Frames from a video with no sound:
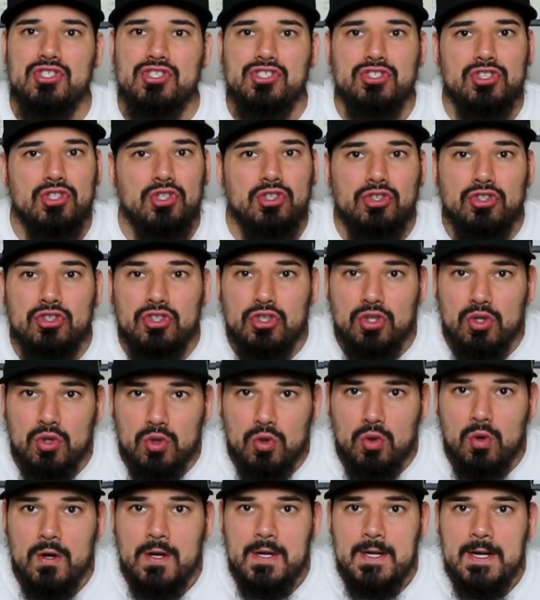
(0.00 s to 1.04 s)
us to
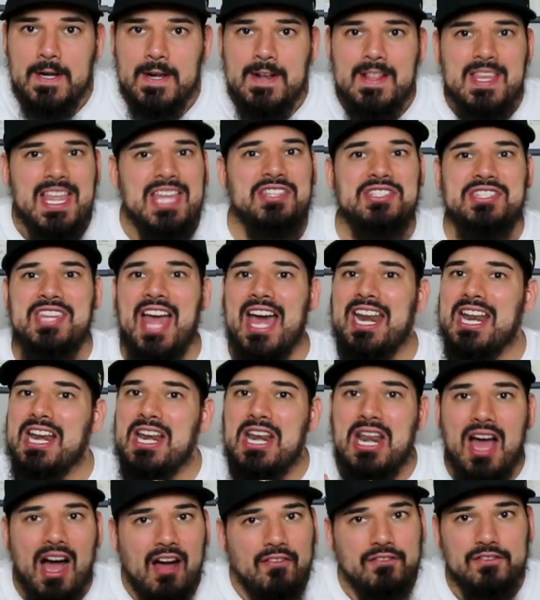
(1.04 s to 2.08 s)
do. It's not
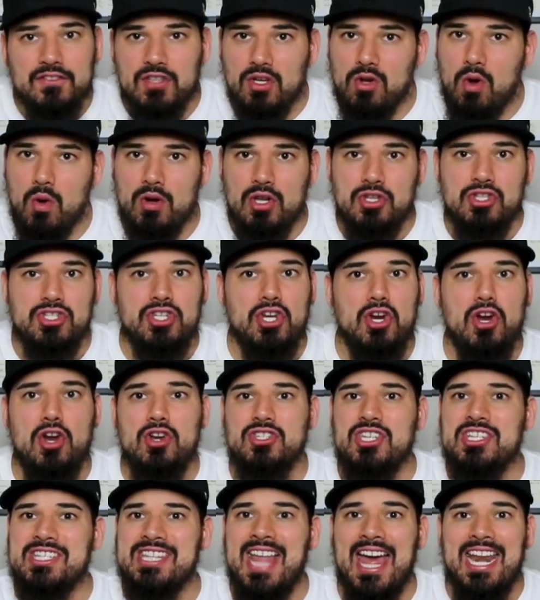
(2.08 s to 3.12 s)
enough to go to
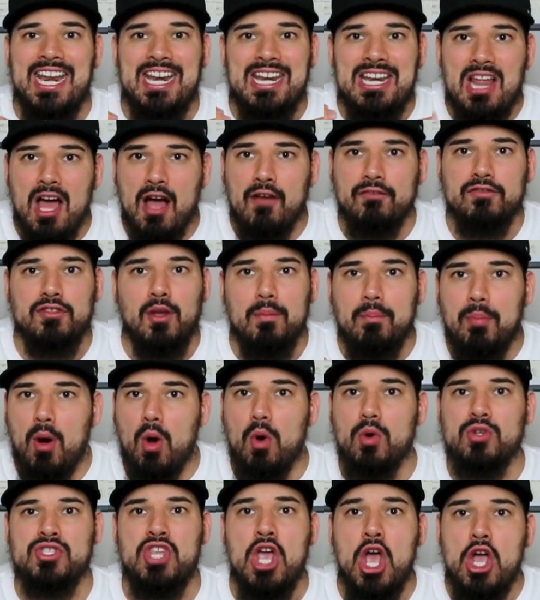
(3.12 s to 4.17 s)
church. It's not enough to
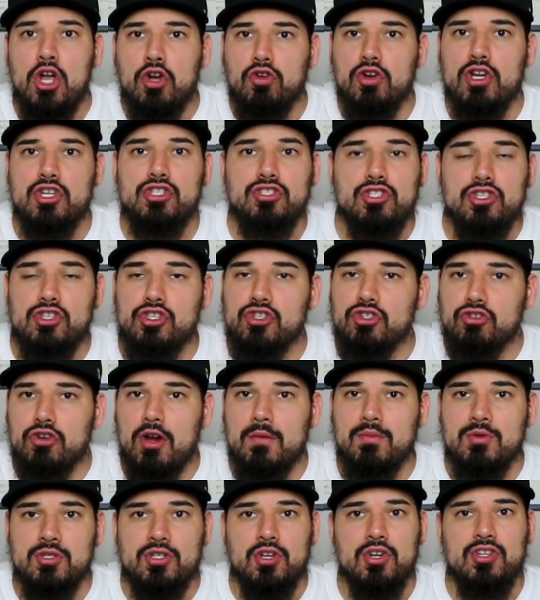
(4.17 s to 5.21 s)
post Christian
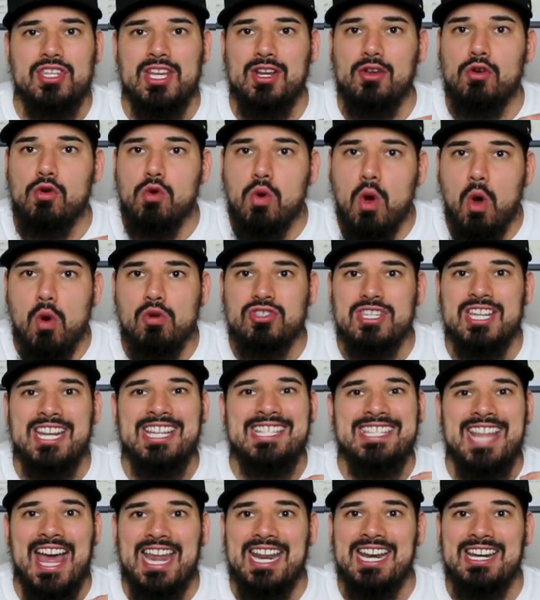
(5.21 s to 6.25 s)
scriptures and quotes, and
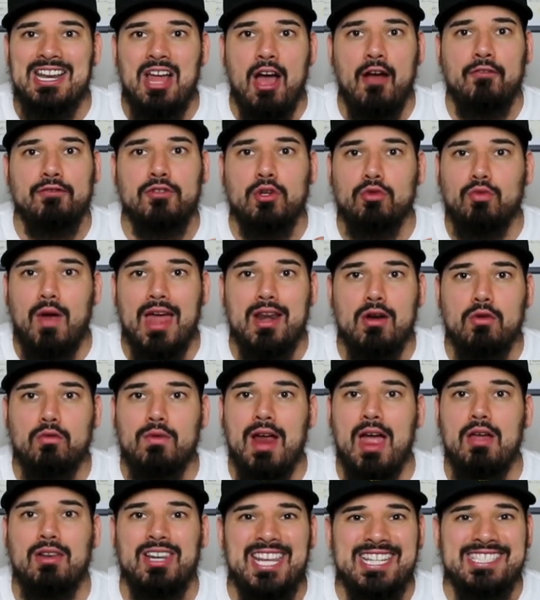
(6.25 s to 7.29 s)
it's not enough to ride
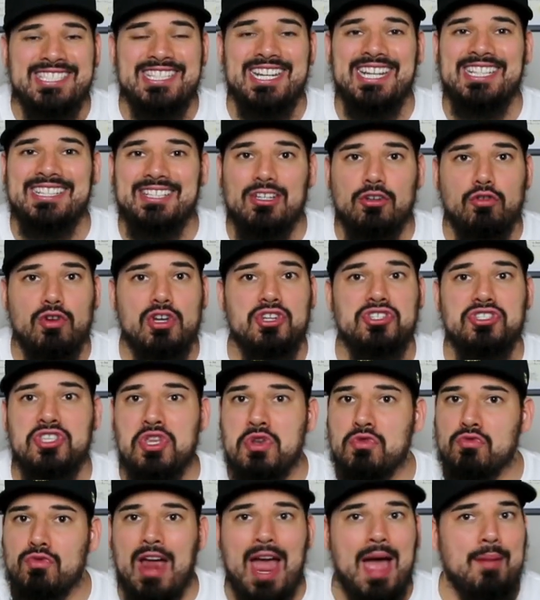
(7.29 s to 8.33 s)
around listening to
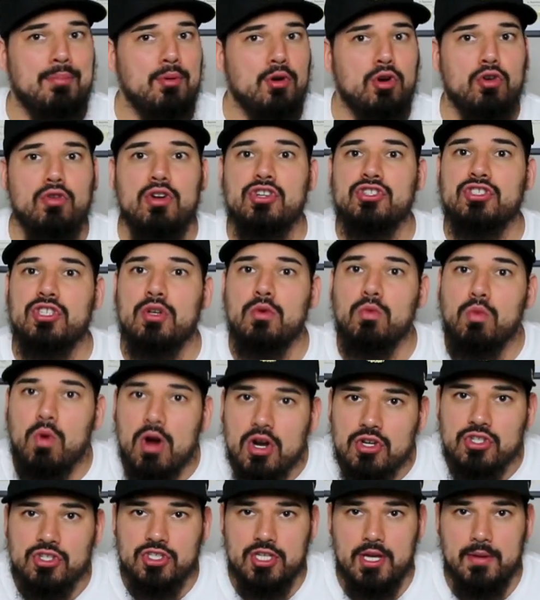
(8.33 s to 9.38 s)
Christian rap or Christian
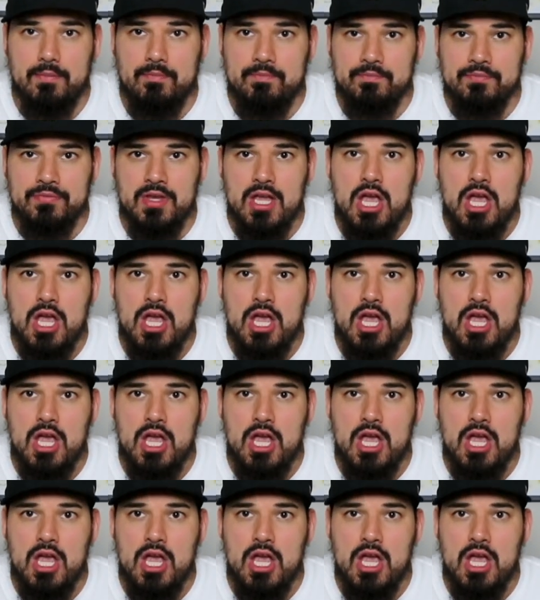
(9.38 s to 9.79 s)
worship.